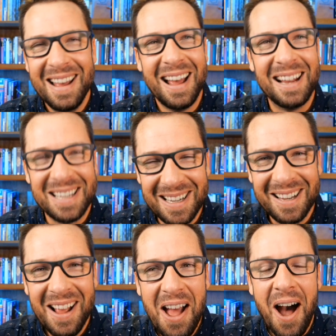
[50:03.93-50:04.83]
I did it
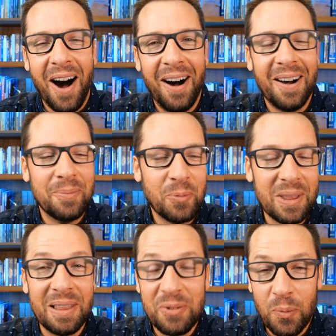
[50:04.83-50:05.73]
with
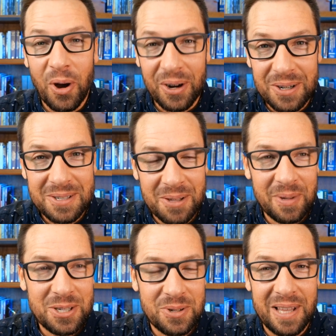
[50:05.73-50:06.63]
Living Waters, the ministry.